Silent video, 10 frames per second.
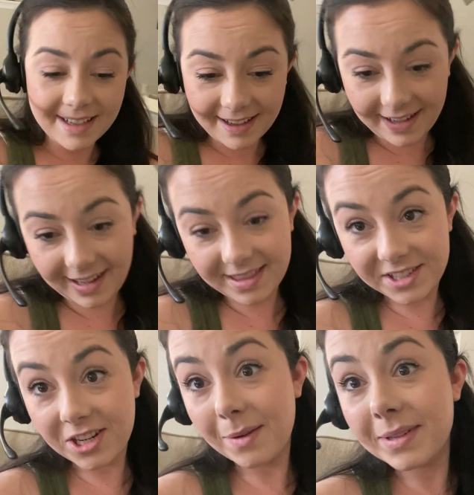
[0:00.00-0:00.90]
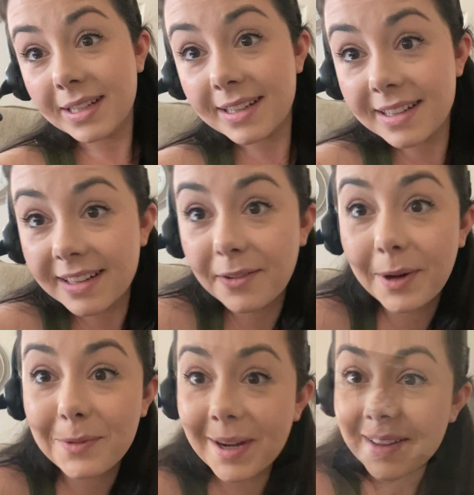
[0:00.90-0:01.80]
gotta get the job done
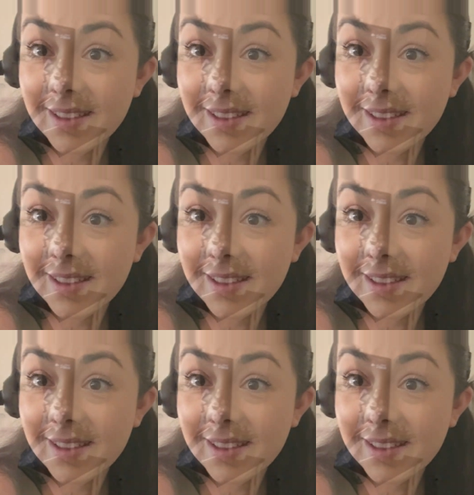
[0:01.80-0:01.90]
one way or the